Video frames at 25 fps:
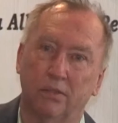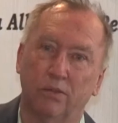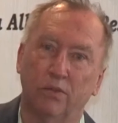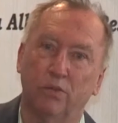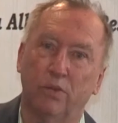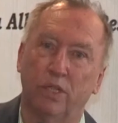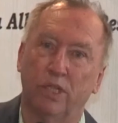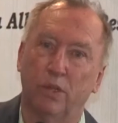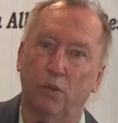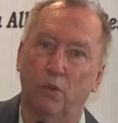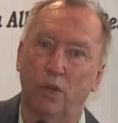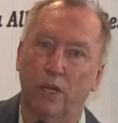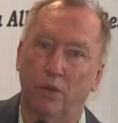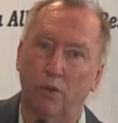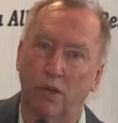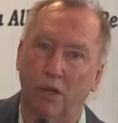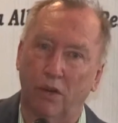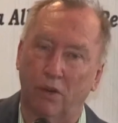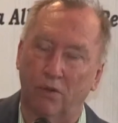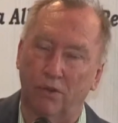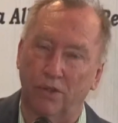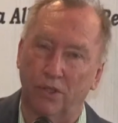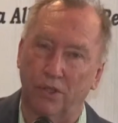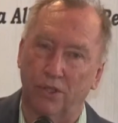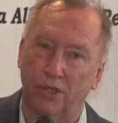we quite
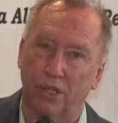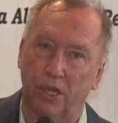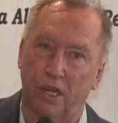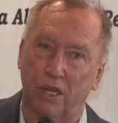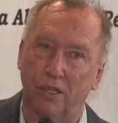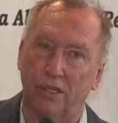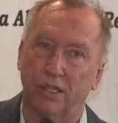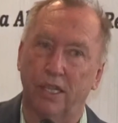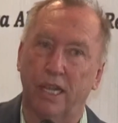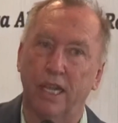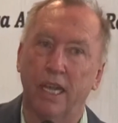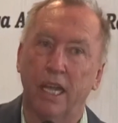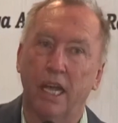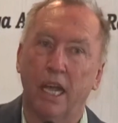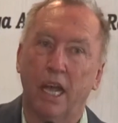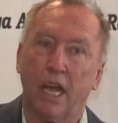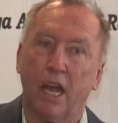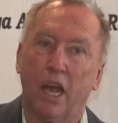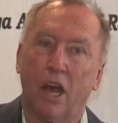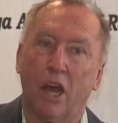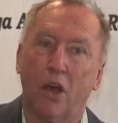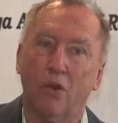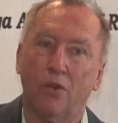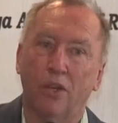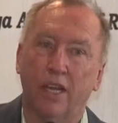often start and say,
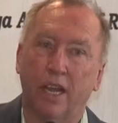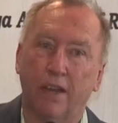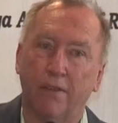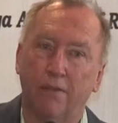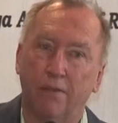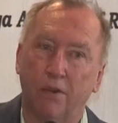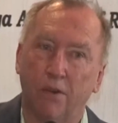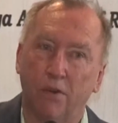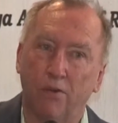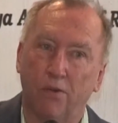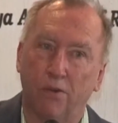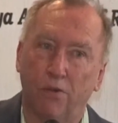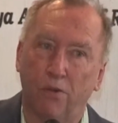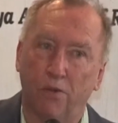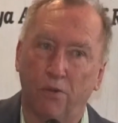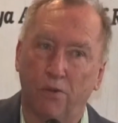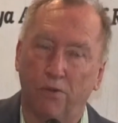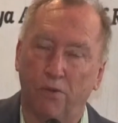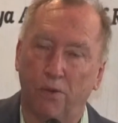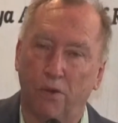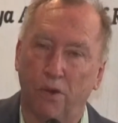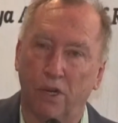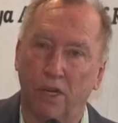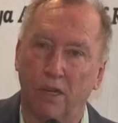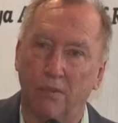okay,
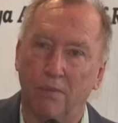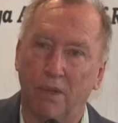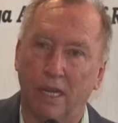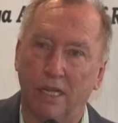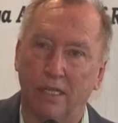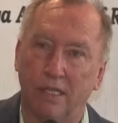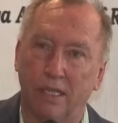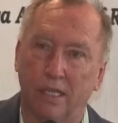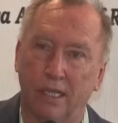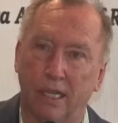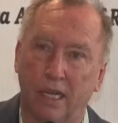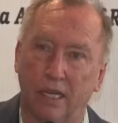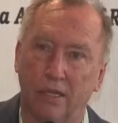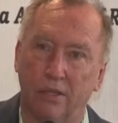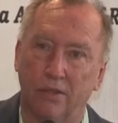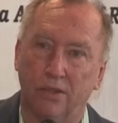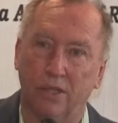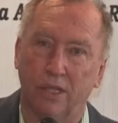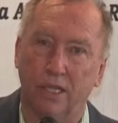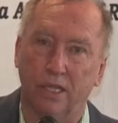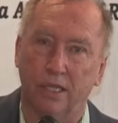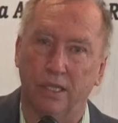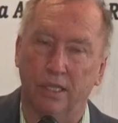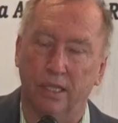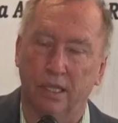for COMESA
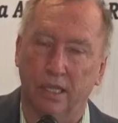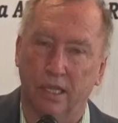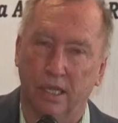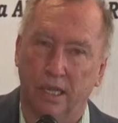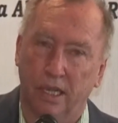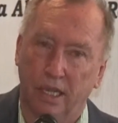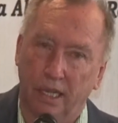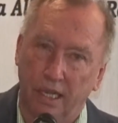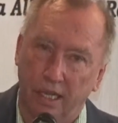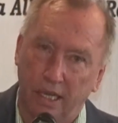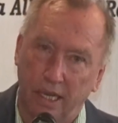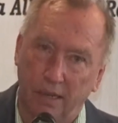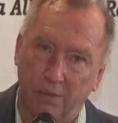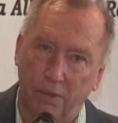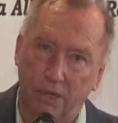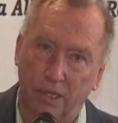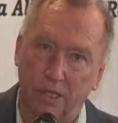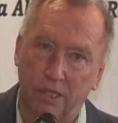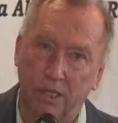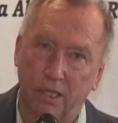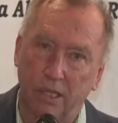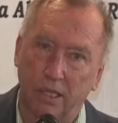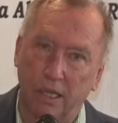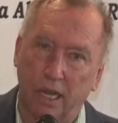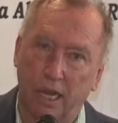countries, yeah,
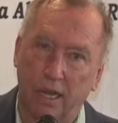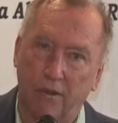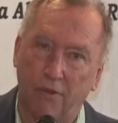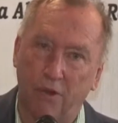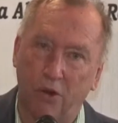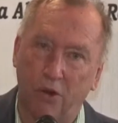but have a